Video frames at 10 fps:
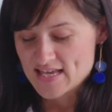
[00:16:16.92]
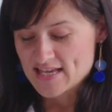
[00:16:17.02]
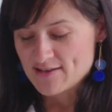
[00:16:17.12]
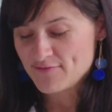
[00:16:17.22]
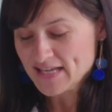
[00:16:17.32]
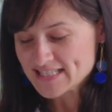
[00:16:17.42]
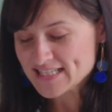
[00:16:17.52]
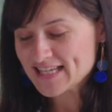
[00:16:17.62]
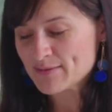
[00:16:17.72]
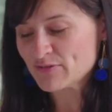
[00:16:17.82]

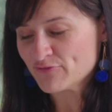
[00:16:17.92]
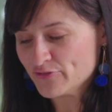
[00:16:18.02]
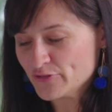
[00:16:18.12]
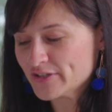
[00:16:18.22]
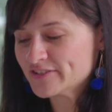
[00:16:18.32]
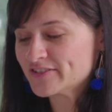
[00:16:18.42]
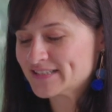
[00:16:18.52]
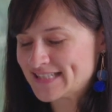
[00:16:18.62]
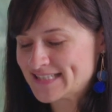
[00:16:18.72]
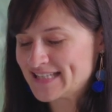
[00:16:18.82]
Fiction can be further
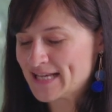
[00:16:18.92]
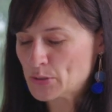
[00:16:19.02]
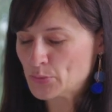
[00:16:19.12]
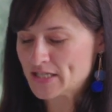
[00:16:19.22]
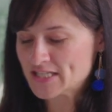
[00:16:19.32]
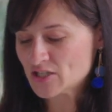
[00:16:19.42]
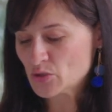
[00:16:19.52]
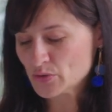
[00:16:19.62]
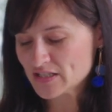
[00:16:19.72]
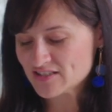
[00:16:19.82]
distinguished
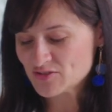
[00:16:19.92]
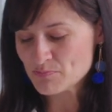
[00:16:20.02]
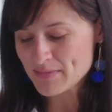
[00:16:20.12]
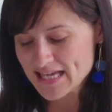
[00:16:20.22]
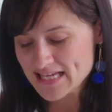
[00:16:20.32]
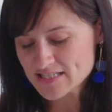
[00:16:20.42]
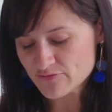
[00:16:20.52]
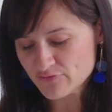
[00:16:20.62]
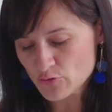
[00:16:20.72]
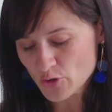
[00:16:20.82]
according to major
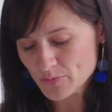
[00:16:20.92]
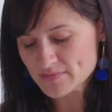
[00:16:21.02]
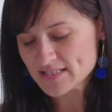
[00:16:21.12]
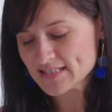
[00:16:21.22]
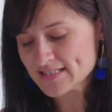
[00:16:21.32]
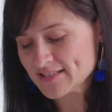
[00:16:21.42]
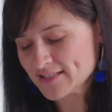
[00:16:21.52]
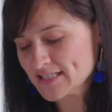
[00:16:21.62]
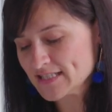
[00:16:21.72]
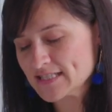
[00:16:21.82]
forms
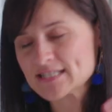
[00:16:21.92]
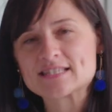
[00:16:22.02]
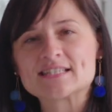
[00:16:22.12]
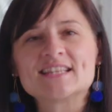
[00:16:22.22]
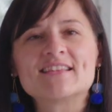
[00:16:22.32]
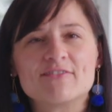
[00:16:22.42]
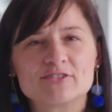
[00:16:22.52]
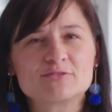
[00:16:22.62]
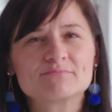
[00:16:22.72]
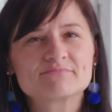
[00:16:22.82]
such as the
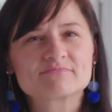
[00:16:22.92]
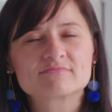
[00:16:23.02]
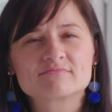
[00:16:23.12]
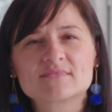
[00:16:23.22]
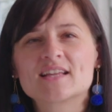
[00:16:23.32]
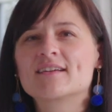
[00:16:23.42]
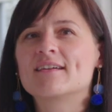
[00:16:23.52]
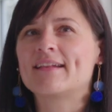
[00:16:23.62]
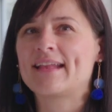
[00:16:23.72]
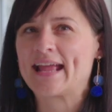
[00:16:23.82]
novel,
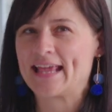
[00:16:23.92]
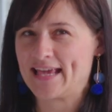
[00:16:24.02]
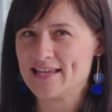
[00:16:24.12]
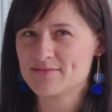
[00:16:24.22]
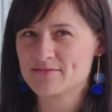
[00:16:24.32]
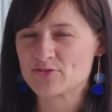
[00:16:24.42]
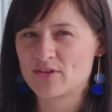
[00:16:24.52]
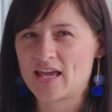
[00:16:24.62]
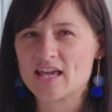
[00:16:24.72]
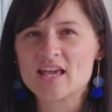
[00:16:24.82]
regény,
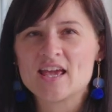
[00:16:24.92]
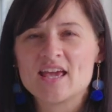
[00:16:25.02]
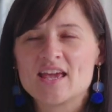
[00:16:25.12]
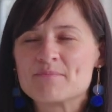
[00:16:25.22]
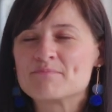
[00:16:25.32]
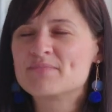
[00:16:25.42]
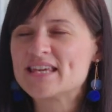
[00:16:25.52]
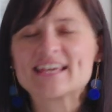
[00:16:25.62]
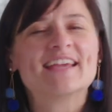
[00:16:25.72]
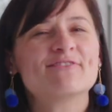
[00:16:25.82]
okay?
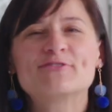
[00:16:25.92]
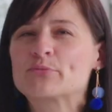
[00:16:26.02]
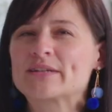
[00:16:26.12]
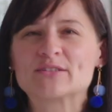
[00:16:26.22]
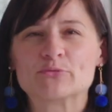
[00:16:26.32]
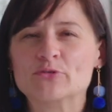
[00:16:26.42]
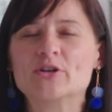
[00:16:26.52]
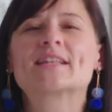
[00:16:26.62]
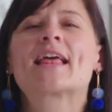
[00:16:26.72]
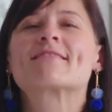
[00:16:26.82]
Be careful with the
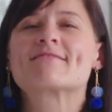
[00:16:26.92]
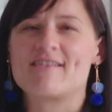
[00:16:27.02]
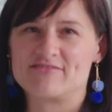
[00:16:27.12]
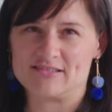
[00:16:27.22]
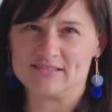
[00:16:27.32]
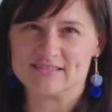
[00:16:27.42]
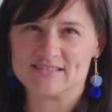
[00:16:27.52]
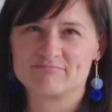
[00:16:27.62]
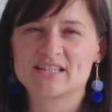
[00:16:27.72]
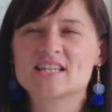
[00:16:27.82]
word novel,
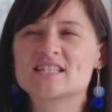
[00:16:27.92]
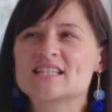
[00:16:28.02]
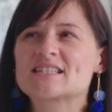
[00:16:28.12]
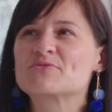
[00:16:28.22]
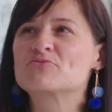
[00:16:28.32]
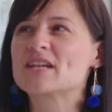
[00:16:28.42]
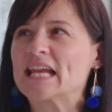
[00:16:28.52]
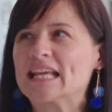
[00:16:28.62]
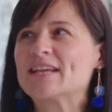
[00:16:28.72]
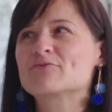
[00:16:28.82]
because it's
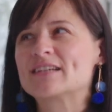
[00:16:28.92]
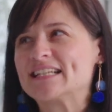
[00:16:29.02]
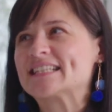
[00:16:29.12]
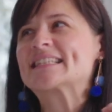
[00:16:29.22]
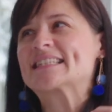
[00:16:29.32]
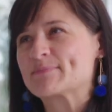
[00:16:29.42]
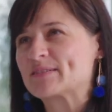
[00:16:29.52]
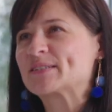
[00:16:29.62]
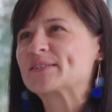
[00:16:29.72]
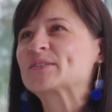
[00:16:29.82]
really, really
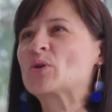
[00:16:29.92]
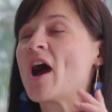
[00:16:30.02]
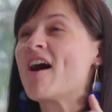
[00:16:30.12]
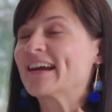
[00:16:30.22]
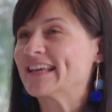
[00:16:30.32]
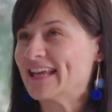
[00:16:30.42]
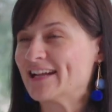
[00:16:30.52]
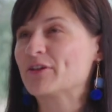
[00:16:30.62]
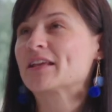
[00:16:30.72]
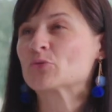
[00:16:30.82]
similar to a
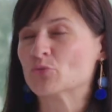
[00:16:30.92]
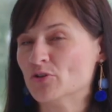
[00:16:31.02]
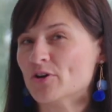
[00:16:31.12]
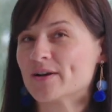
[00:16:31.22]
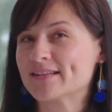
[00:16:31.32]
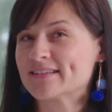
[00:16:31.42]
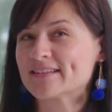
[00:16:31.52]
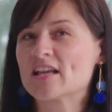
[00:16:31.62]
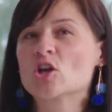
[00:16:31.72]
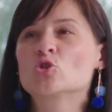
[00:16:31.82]
Hungarian word,
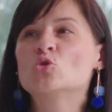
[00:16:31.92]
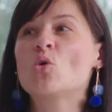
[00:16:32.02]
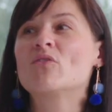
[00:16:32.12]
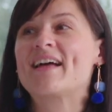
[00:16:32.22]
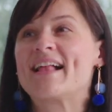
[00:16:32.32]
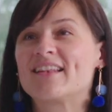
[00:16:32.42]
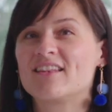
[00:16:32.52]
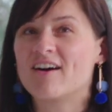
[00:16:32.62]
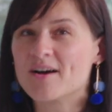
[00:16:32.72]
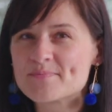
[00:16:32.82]

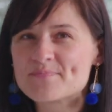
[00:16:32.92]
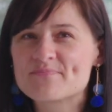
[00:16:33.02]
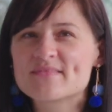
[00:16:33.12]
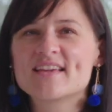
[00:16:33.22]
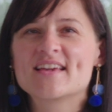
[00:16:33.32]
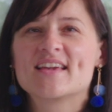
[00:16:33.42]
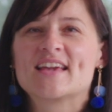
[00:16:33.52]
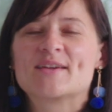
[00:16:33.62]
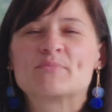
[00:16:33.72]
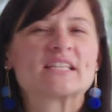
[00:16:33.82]
novella.
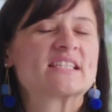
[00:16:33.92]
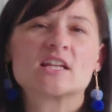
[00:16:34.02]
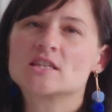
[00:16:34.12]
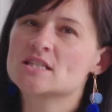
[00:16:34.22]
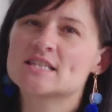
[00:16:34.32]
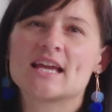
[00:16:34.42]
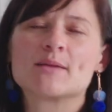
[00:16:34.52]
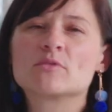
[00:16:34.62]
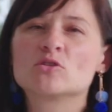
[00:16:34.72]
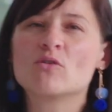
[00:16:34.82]
But it's not the
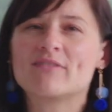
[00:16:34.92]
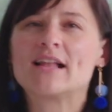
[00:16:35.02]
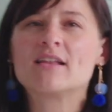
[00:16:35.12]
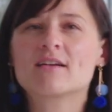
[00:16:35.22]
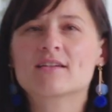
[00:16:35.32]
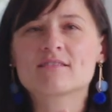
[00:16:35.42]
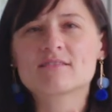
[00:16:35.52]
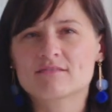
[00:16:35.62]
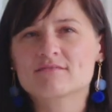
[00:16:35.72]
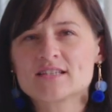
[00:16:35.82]
same. Novella
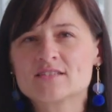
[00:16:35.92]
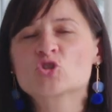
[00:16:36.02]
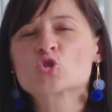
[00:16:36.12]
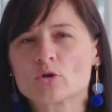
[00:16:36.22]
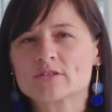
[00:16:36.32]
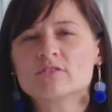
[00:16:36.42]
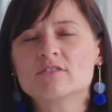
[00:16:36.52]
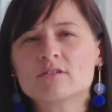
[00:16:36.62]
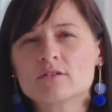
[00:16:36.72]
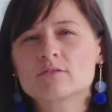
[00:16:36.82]
is the
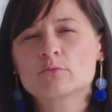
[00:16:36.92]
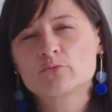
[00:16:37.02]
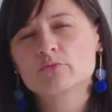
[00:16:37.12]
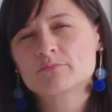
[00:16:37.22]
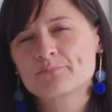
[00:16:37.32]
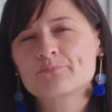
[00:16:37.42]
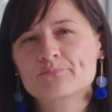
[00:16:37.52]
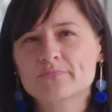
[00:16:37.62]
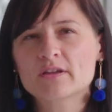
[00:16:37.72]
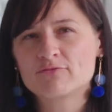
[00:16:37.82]
shorter
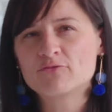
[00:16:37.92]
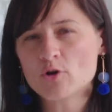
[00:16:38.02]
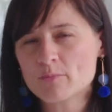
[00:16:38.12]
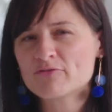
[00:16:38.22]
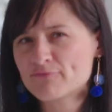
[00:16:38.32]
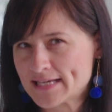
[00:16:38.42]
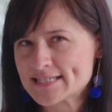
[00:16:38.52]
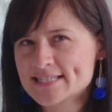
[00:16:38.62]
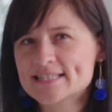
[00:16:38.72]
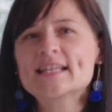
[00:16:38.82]
form of
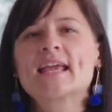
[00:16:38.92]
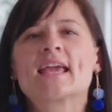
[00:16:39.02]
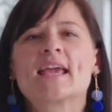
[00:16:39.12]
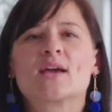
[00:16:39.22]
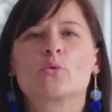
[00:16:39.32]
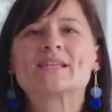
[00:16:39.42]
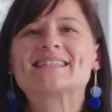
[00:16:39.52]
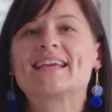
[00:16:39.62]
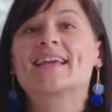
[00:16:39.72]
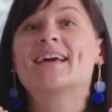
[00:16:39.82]
fiction. We
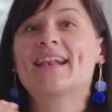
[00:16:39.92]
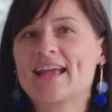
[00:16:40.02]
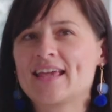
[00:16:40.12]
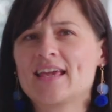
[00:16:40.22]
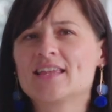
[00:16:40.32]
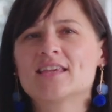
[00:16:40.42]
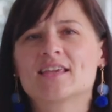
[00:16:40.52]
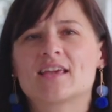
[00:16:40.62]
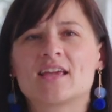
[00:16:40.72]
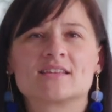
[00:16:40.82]
say regény,
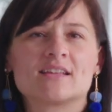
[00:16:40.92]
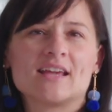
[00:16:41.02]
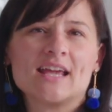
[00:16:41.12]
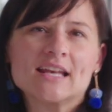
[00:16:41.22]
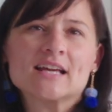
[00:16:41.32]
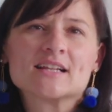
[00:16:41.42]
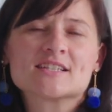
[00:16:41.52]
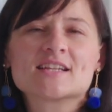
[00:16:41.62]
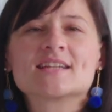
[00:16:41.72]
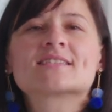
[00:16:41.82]
and in
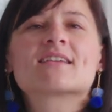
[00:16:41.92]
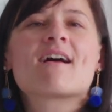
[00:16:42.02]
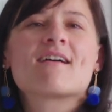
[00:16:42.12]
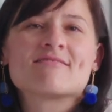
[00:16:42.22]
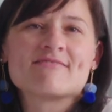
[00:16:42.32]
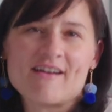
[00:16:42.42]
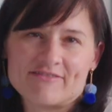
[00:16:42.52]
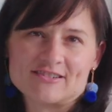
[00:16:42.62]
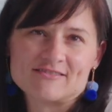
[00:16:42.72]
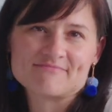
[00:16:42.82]
English it's a
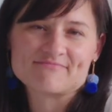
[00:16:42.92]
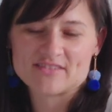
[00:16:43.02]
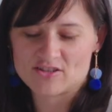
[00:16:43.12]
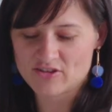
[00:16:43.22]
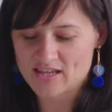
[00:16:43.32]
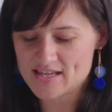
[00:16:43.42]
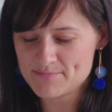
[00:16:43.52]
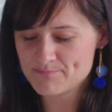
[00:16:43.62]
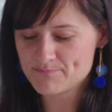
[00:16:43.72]
novel, okay?